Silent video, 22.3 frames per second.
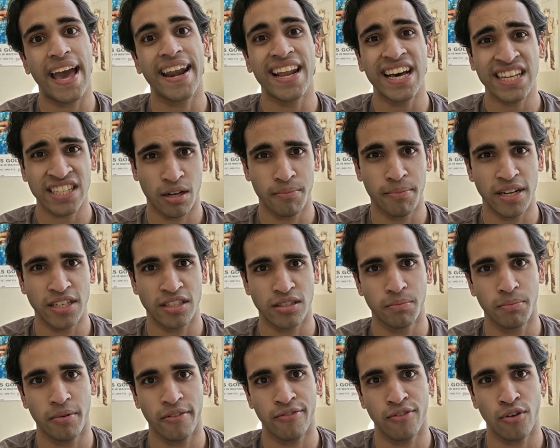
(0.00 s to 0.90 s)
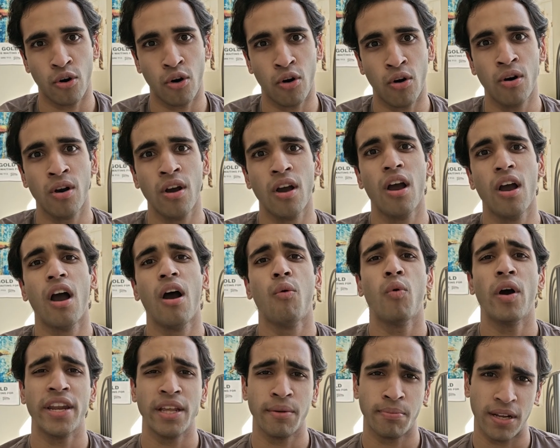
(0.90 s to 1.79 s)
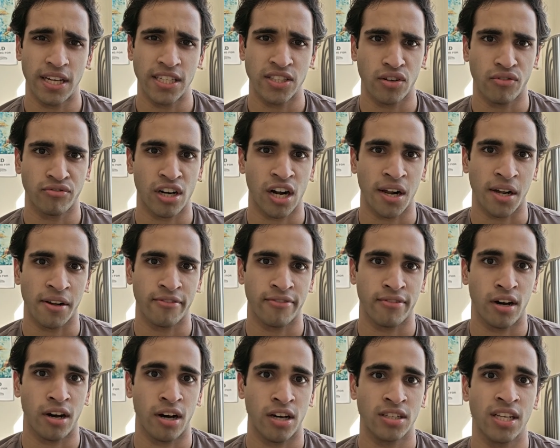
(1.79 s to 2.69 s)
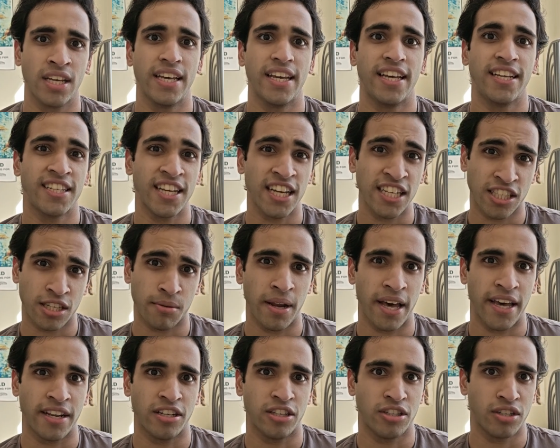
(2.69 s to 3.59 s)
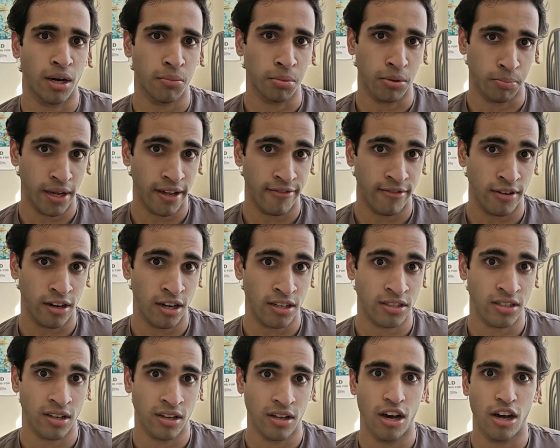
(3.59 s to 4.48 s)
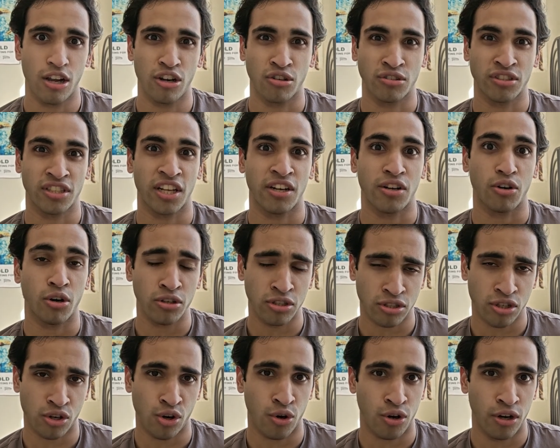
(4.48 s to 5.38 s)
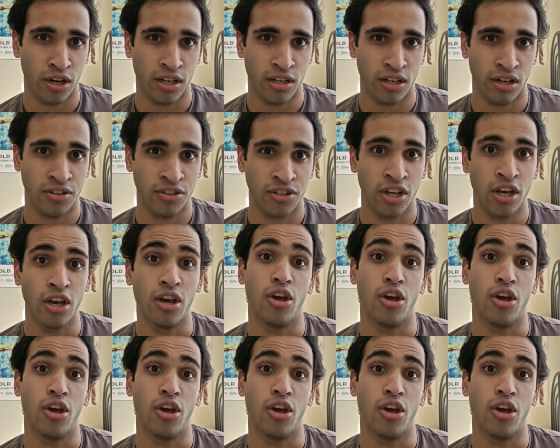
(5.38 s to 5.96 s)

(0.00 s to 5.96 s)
And as I mentioned before, when he plays for Frankfurt, he tends to play in a double pivot alongside Oscar Højlund,